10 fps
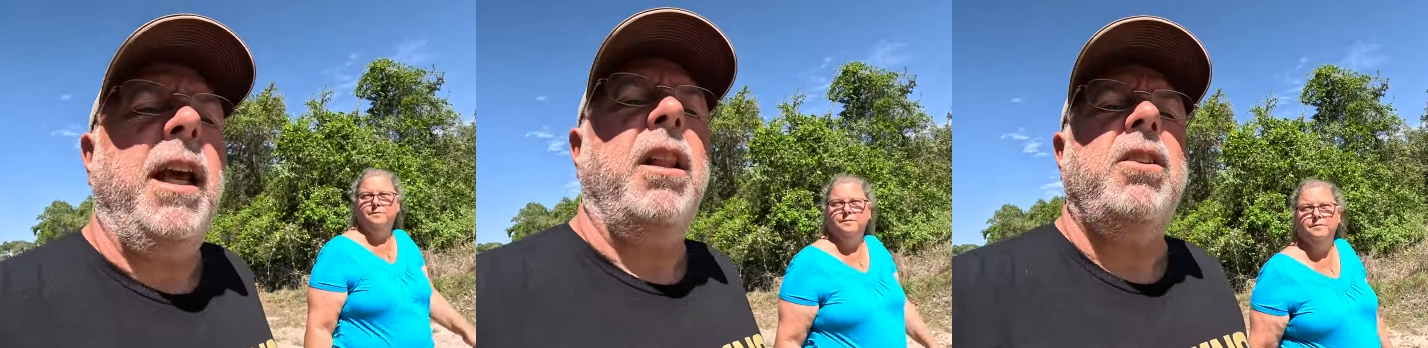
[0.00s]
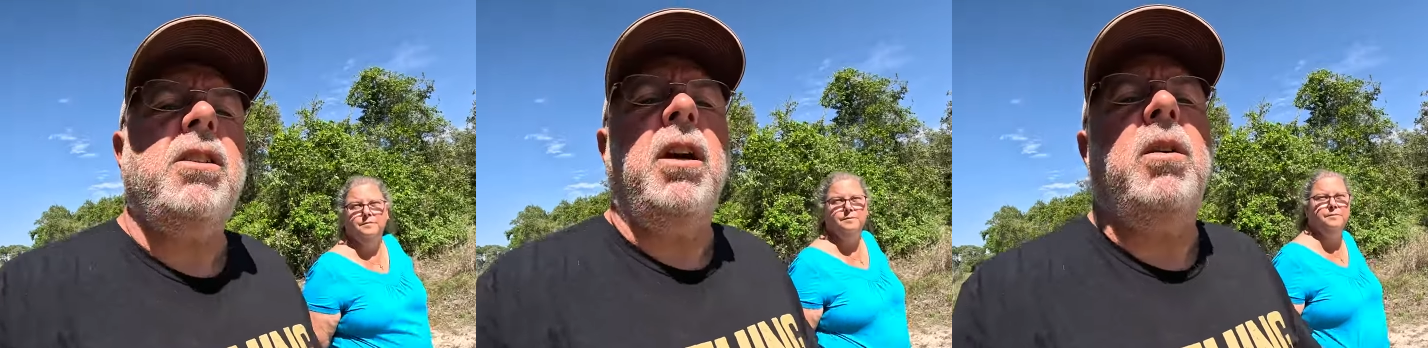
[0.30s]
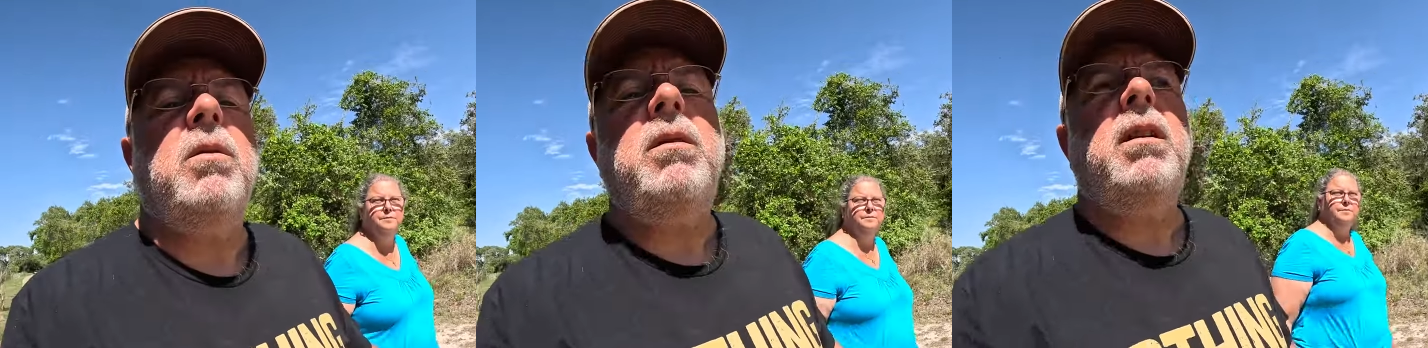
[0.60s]

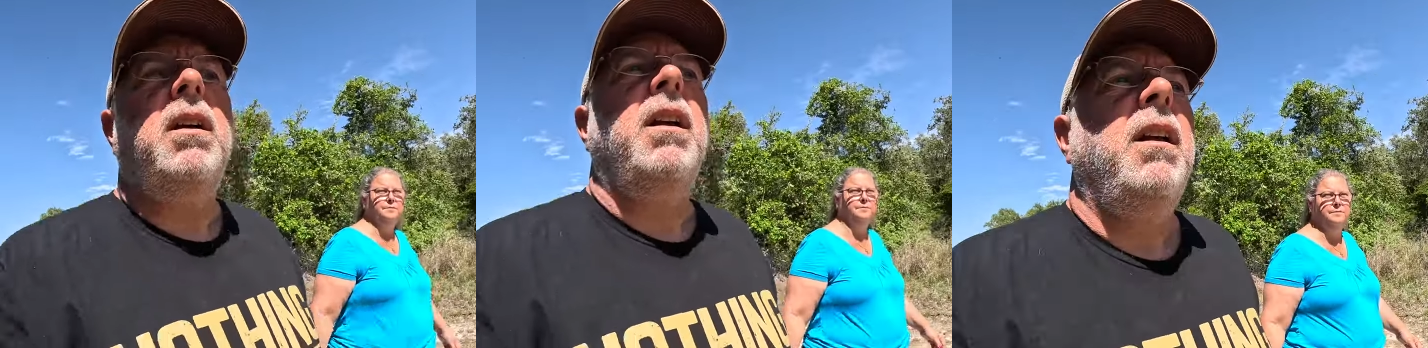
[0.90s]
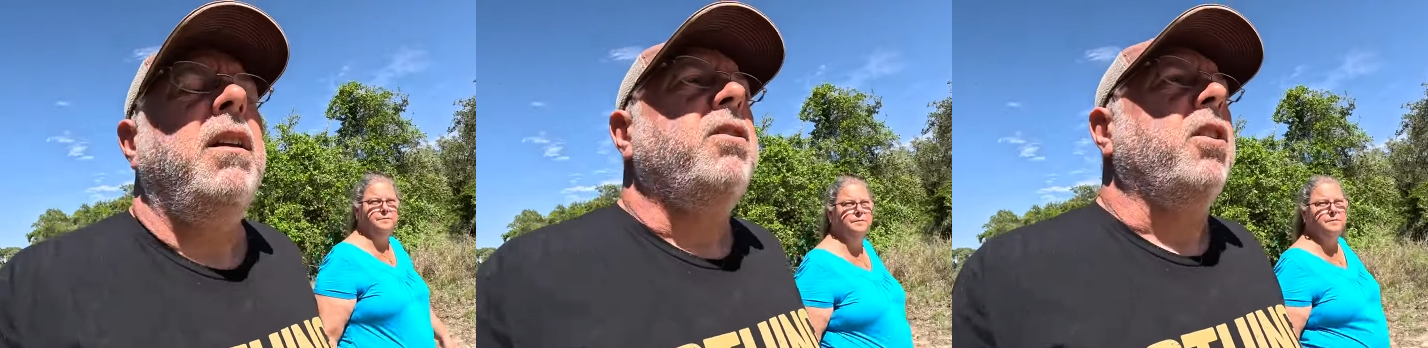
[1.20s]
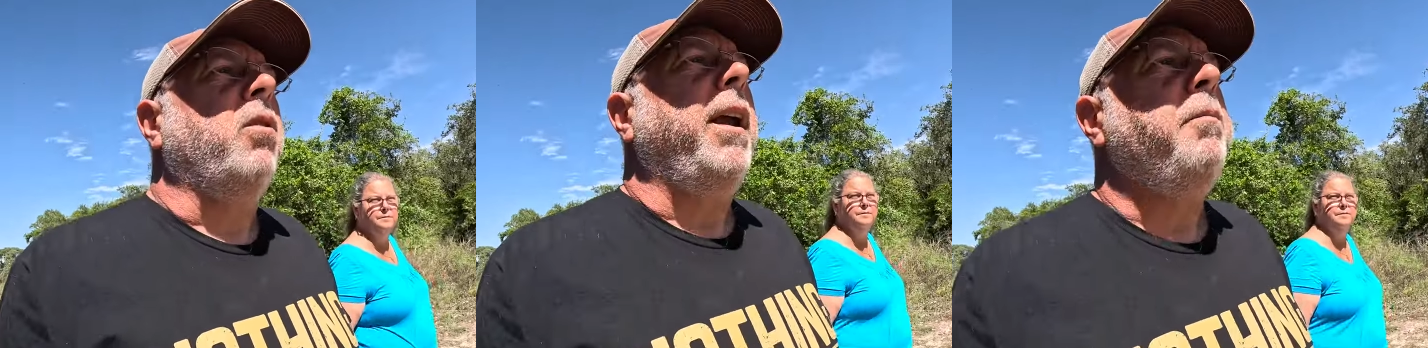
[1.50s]
Speaker 1: Yellowstone, it's
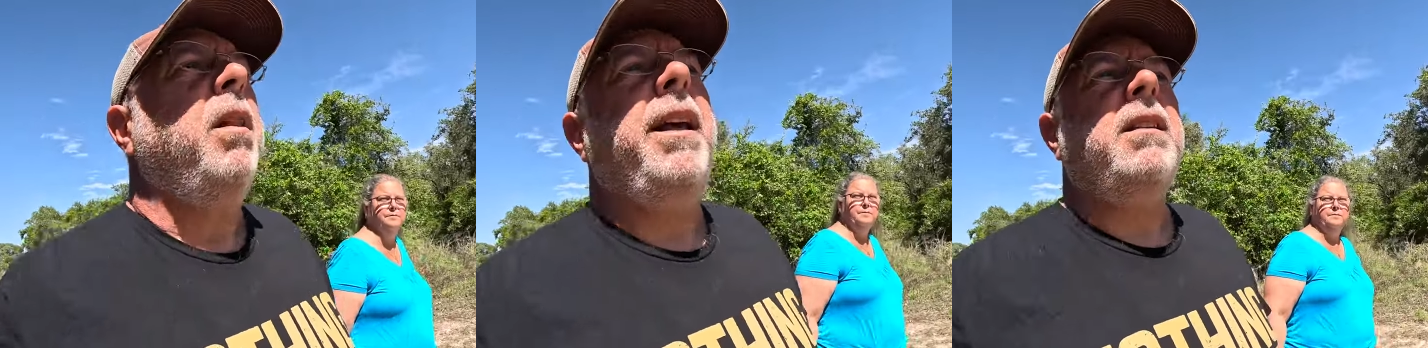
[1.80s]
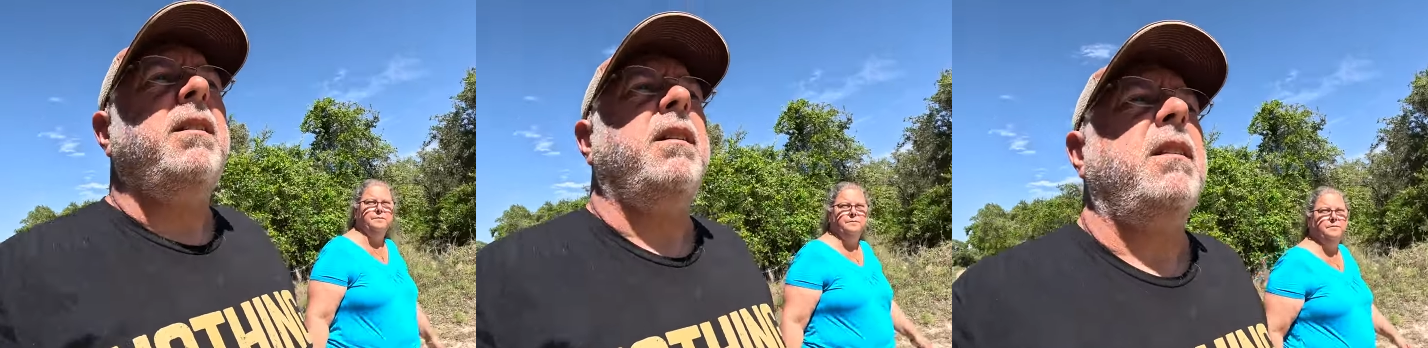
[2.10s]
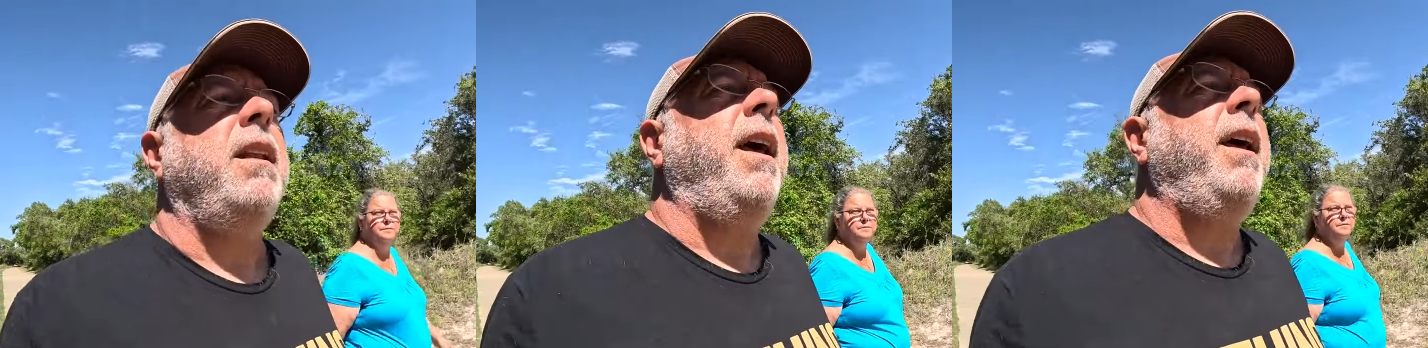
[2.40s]
a great place to
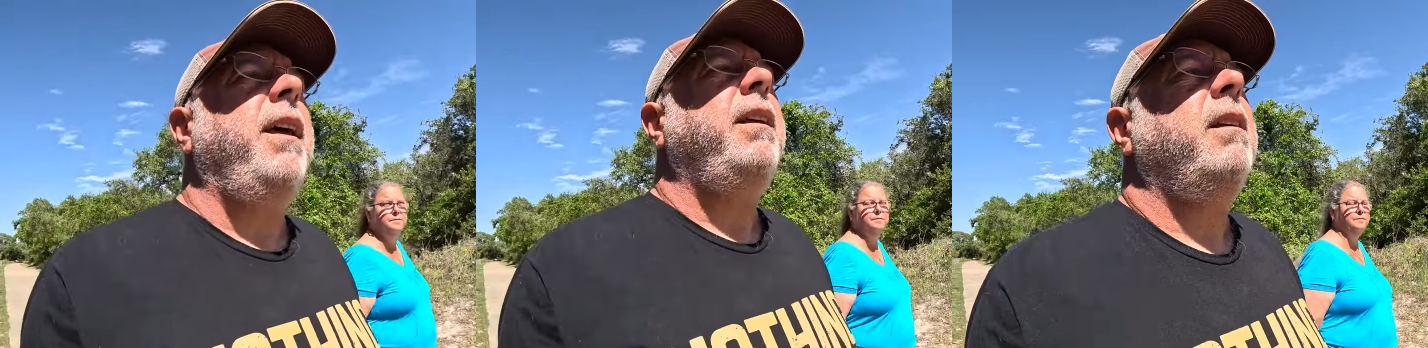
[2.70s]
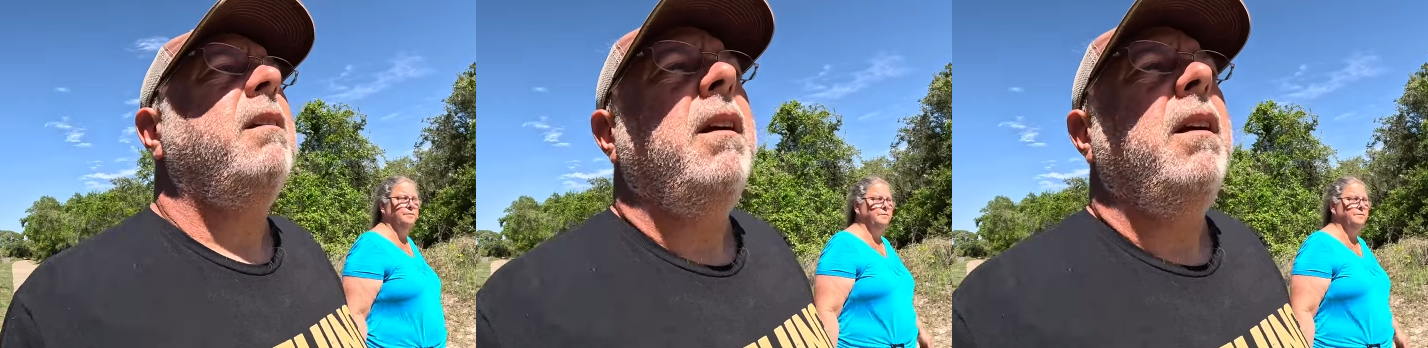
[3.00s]
stay.